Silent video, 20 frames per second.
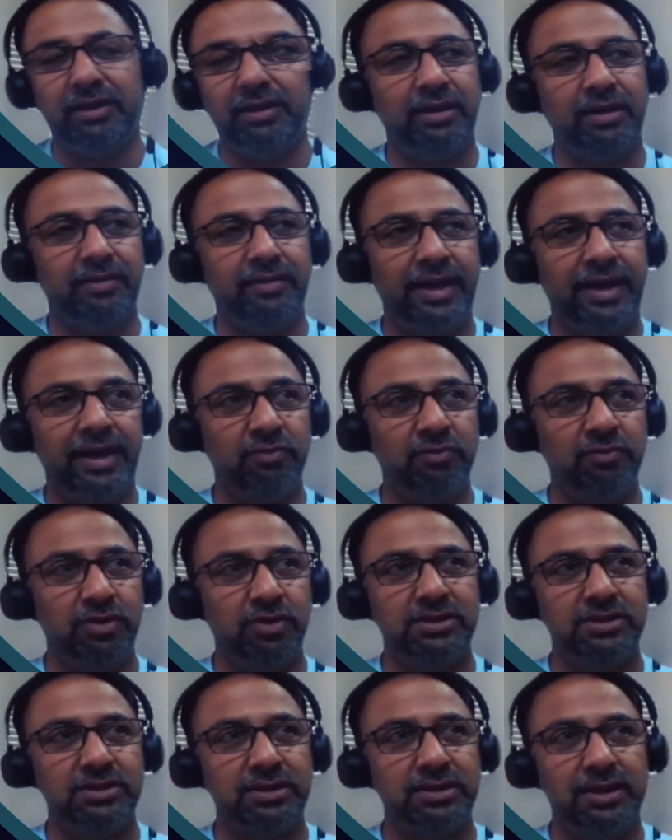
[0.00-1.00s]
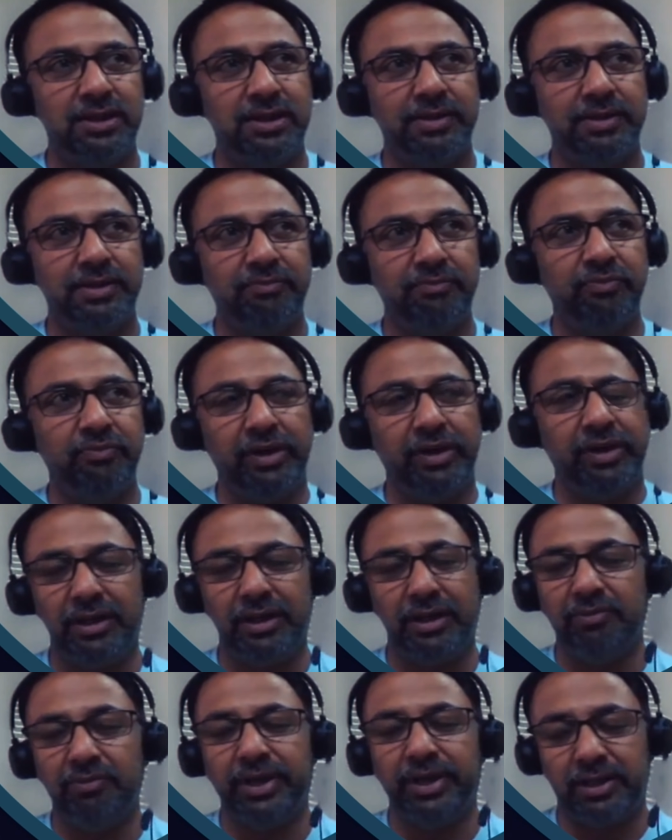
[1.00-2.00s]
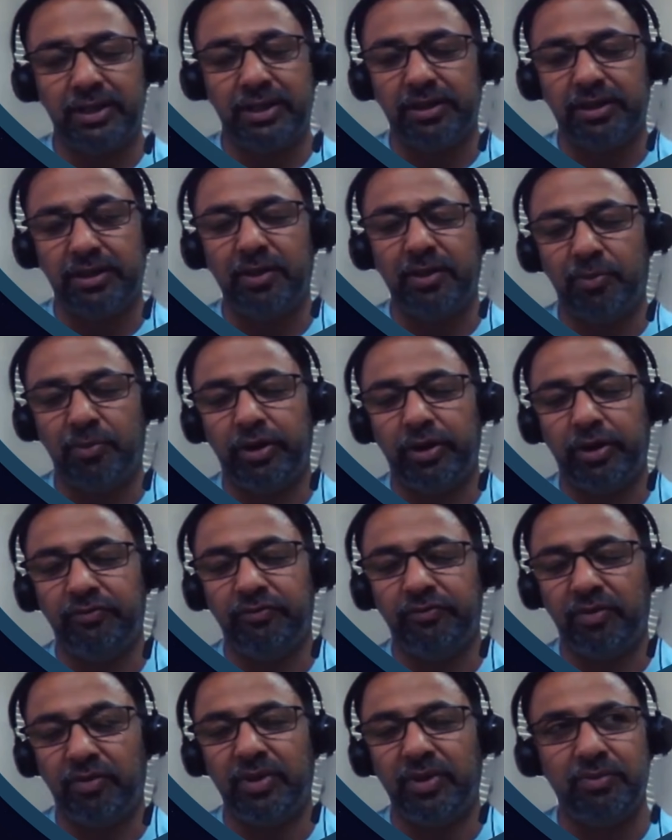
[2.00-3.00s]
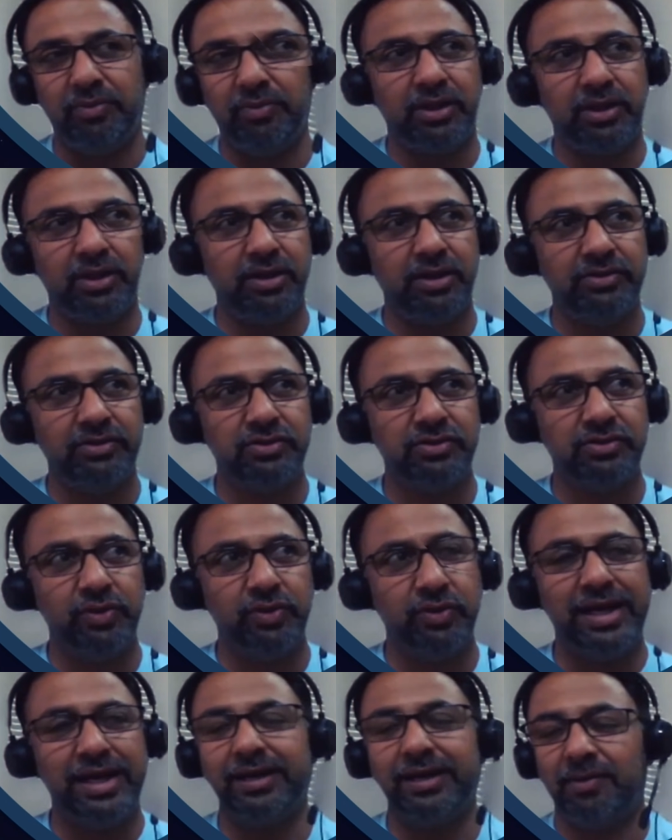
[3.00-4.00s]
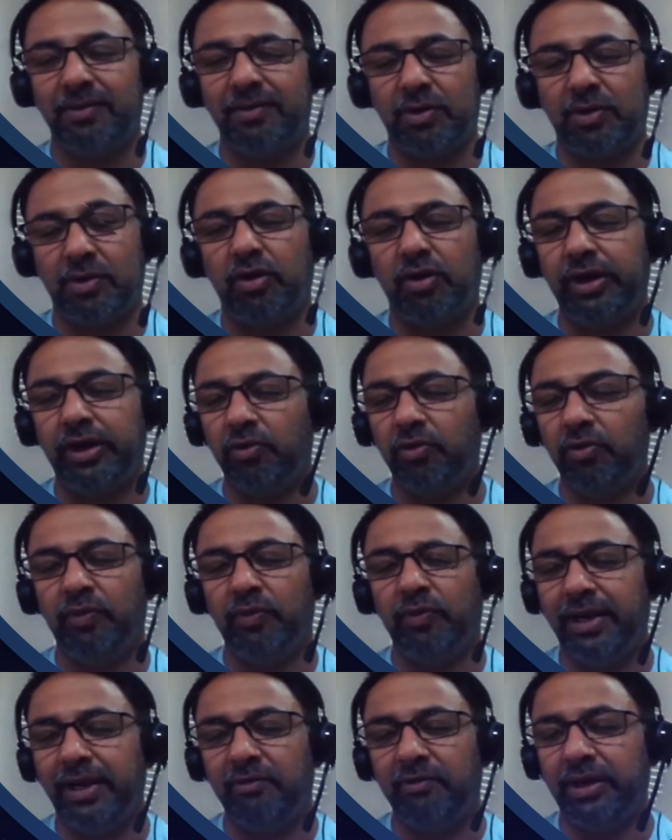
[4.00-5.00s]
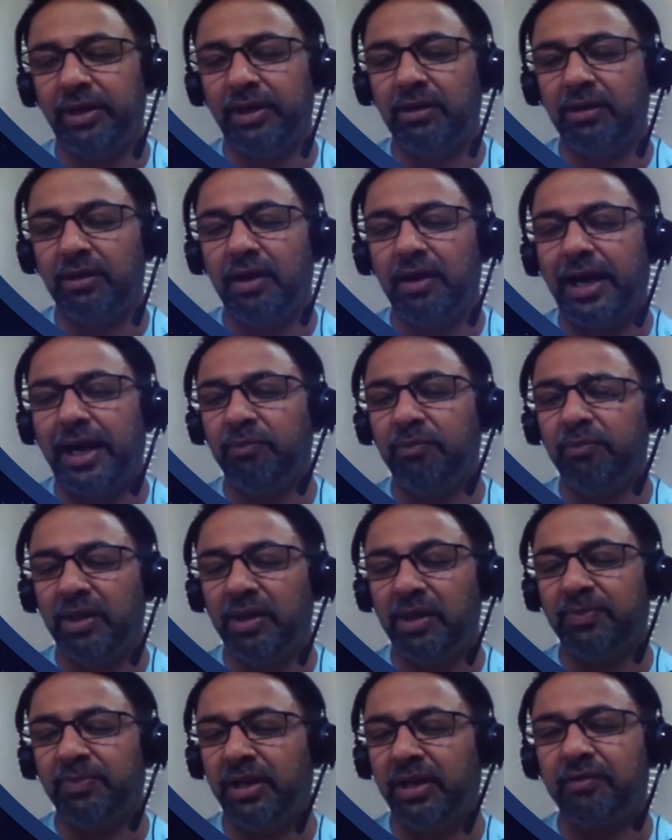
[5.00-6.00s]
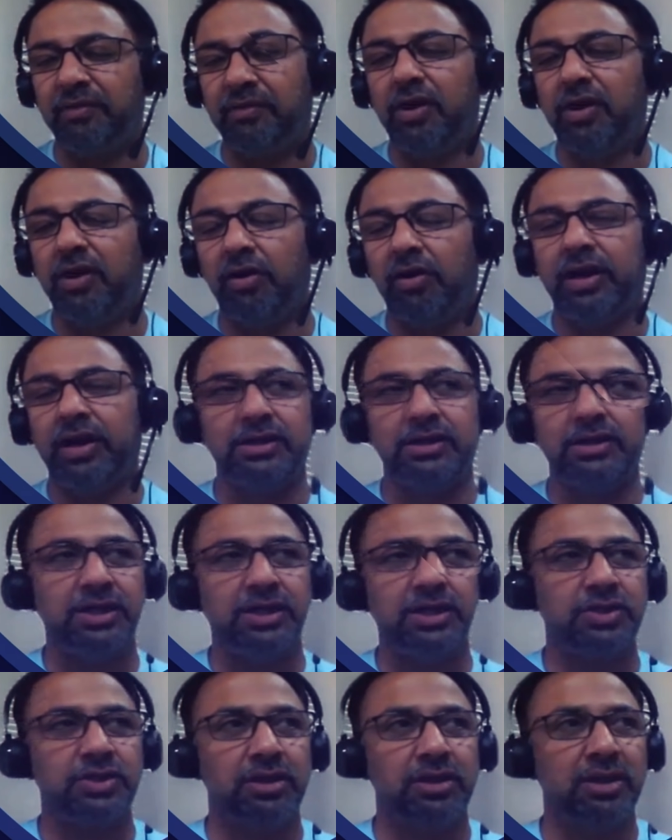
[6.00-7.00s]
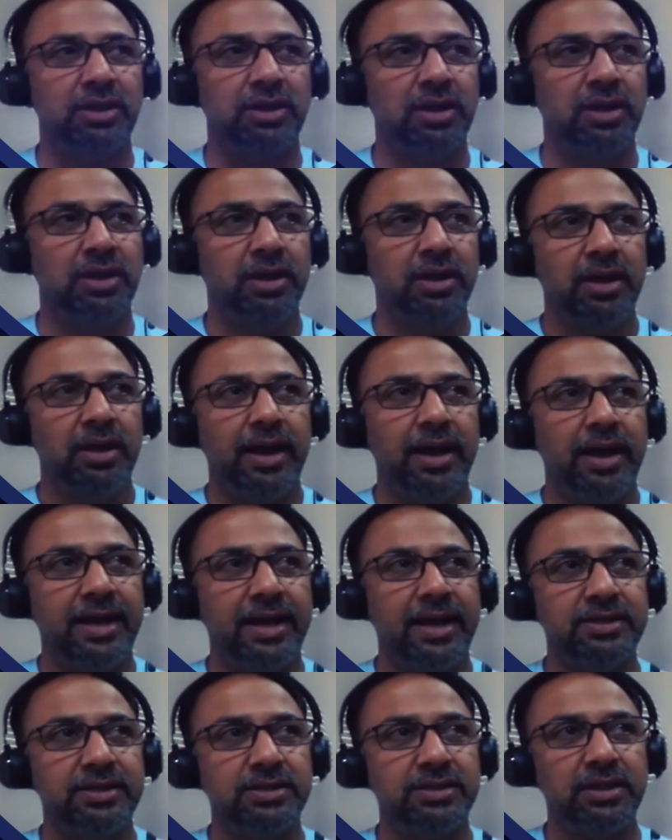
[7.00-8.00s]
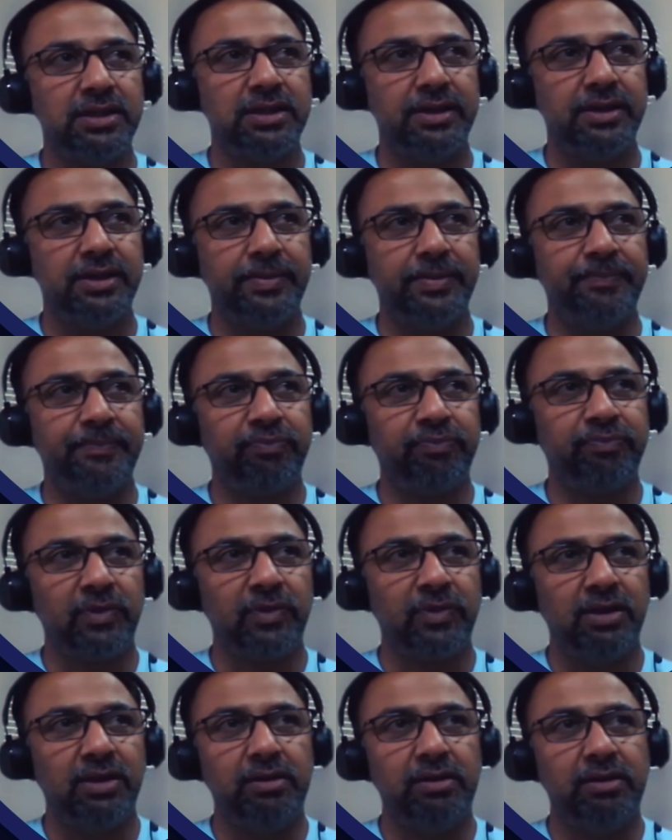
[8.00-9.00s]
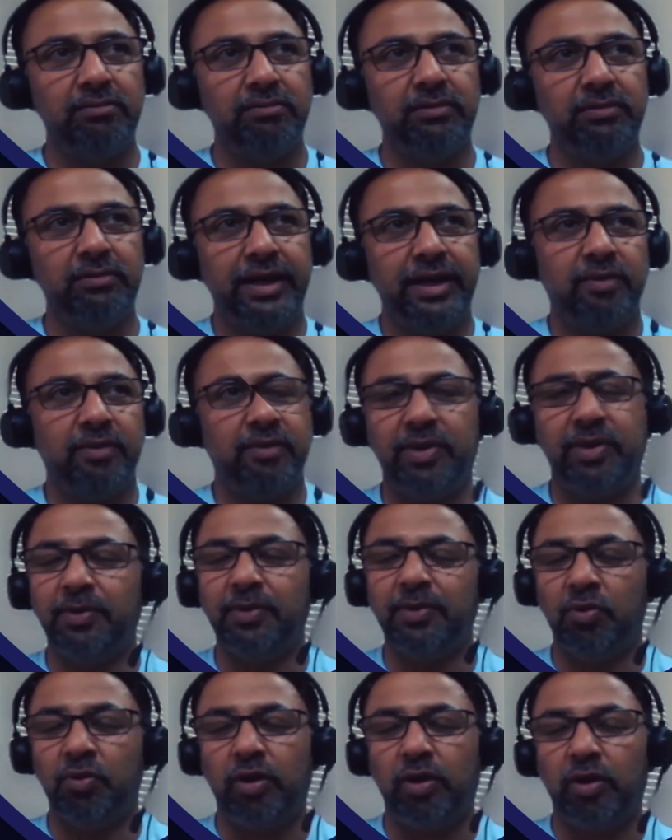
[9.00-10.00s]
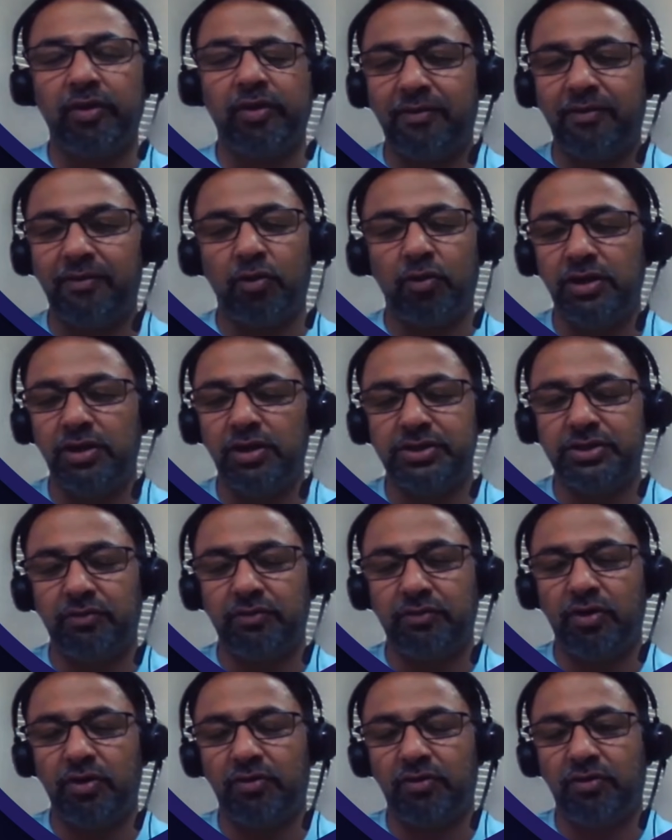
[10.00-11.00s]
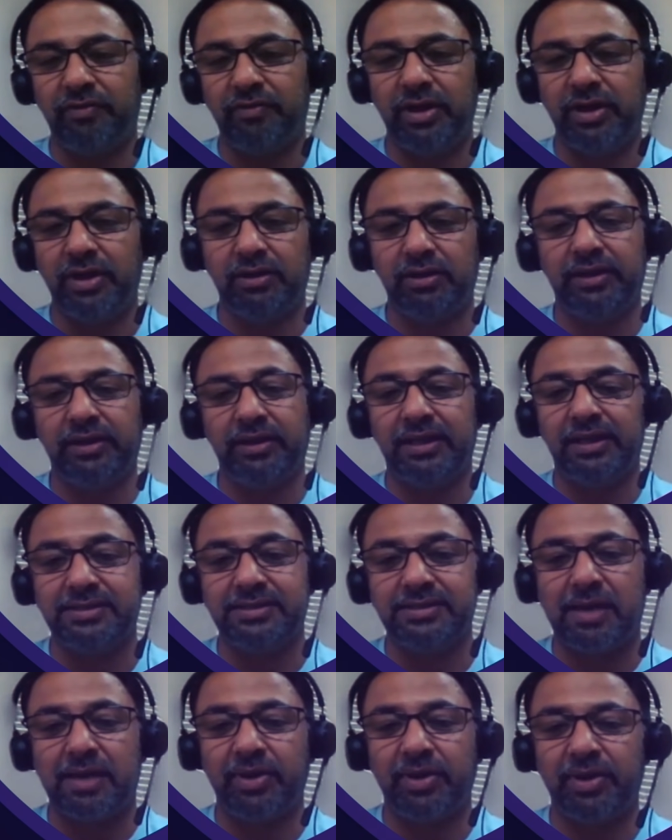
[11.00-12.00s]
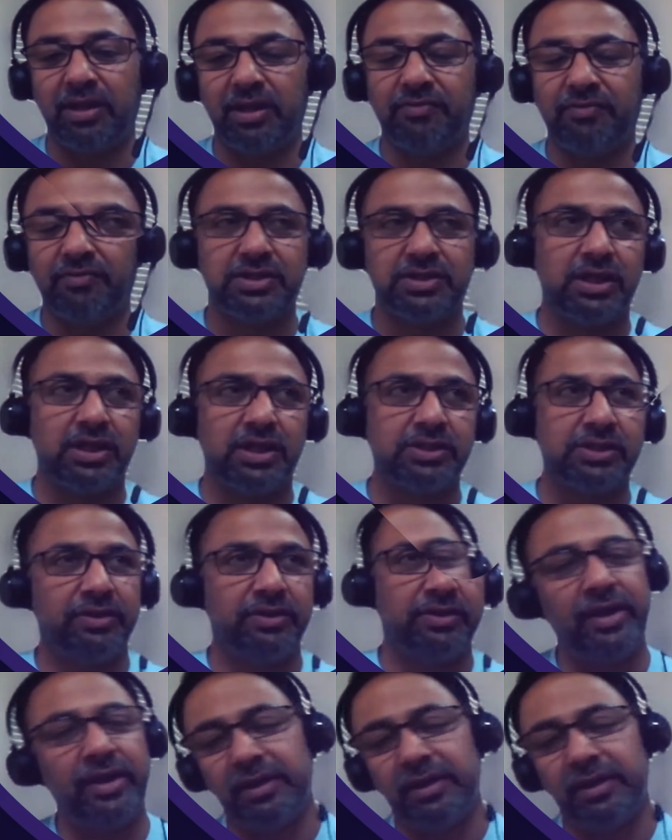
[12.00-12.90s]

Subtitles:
I think that was a real big turning point for me, because we ended up talking to very, very high people in every organization, as they are the people who want to have a holistic view of everything that's happening in infrastructure.